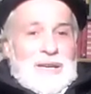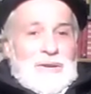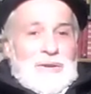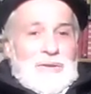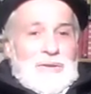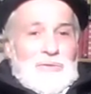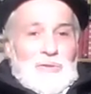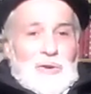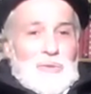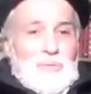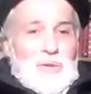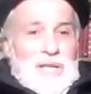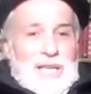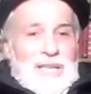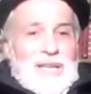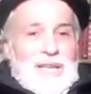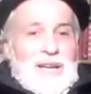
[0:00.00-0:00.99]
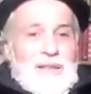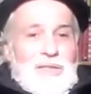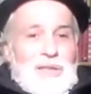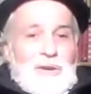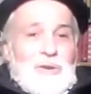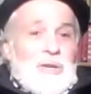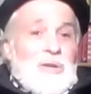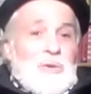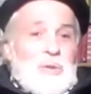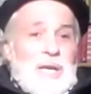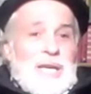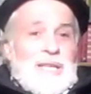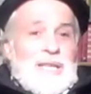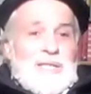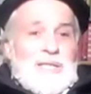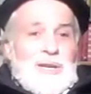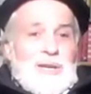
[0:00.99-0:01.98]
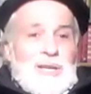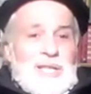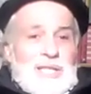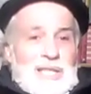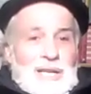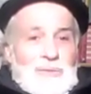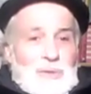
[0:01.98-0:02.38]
formulate anything or create a science that